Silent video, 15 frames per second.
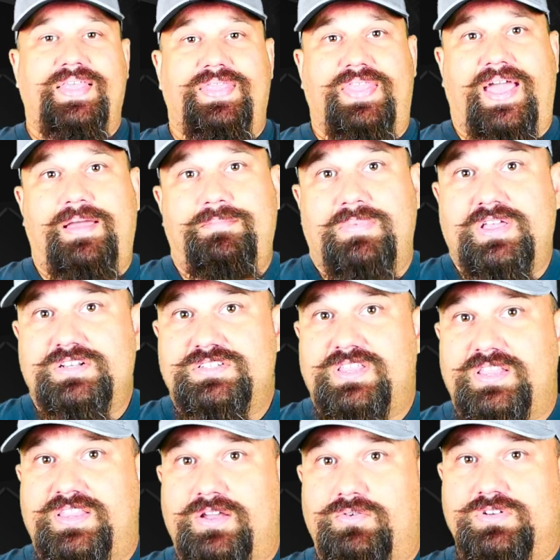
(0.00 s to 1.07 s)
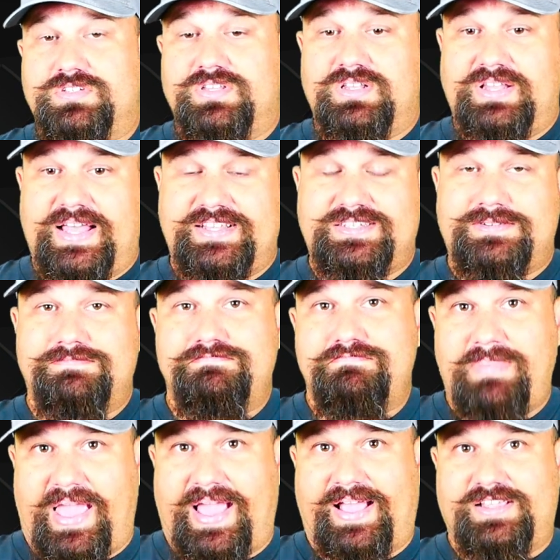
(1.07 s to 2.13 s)
That means that there was less
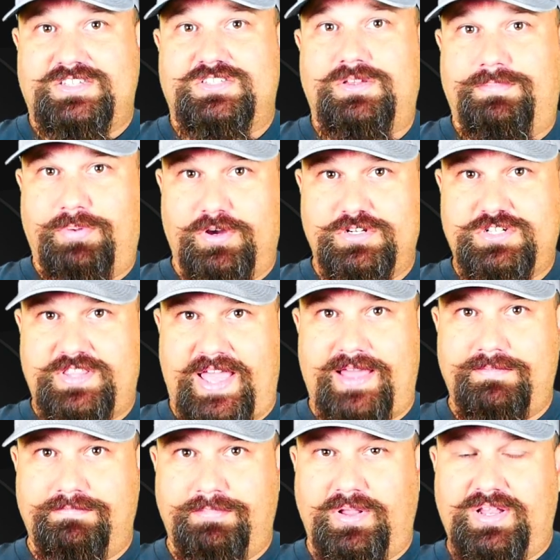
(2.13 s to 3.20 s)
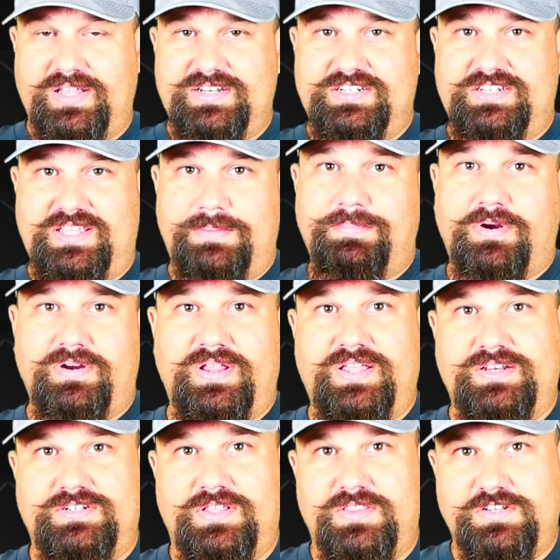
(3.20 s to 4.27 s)
mass to push that bullet deeper
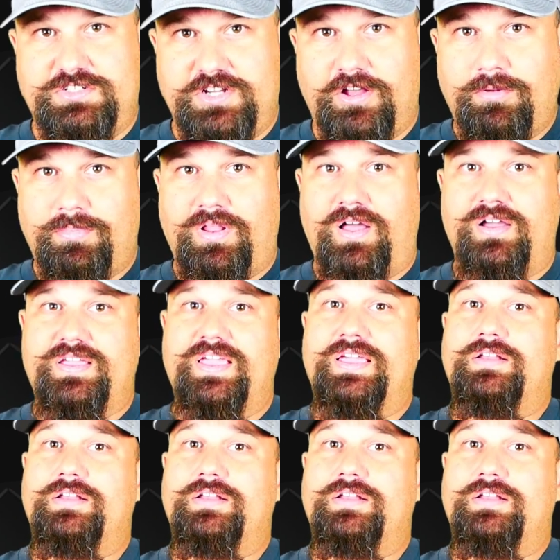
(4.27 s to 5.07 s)
into the gel block.